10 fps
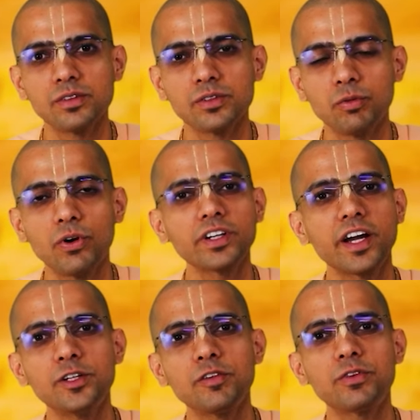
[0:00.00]
So, what
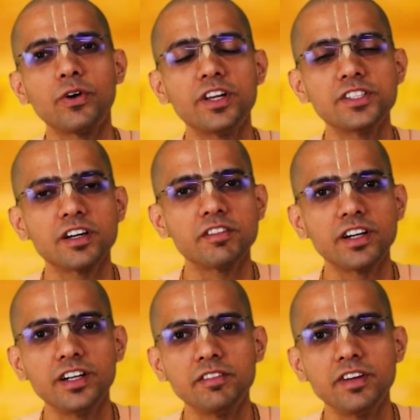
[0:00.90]
kind of knowledge are we
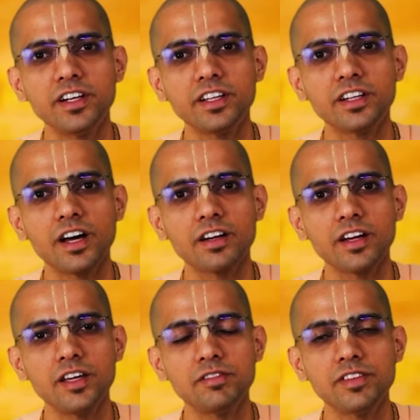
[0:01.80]
cultivating in our
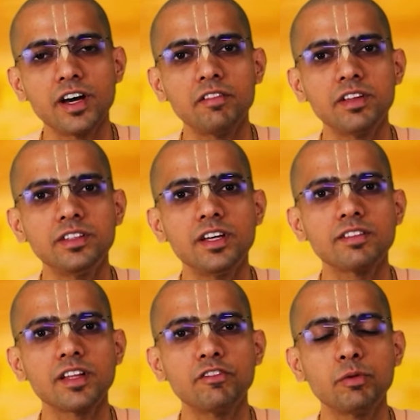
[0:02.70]
life? Ya
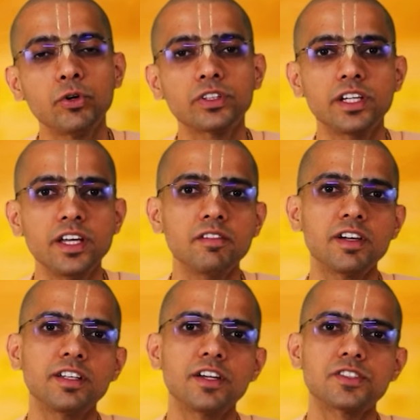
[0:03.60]
Vidya Sa Vimuktaye
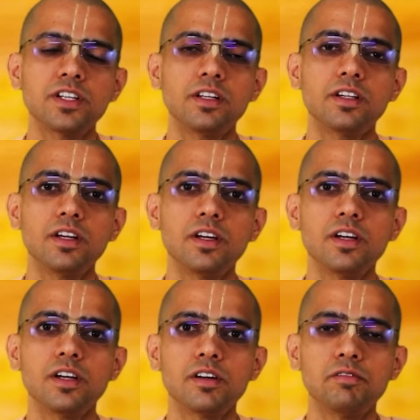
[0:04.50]
Vedas tell.
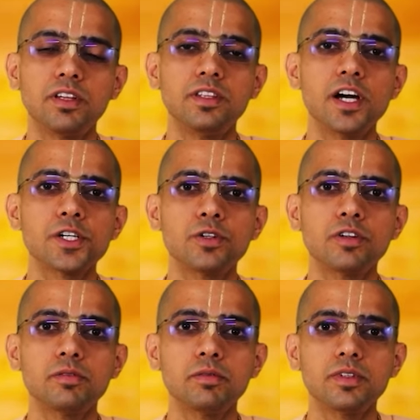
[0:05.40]
Vidya
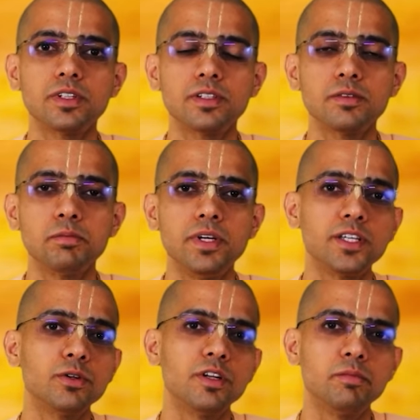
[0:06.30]
should
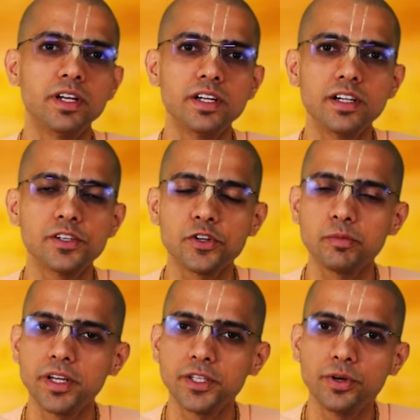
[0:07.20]
make you liberated,
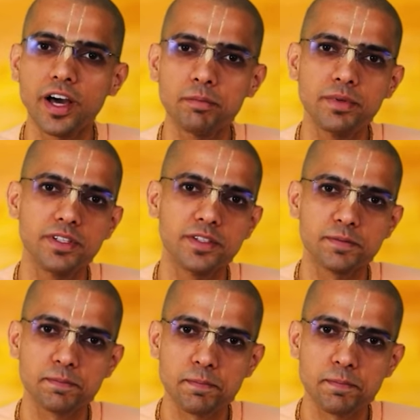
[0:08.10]
should make you happy.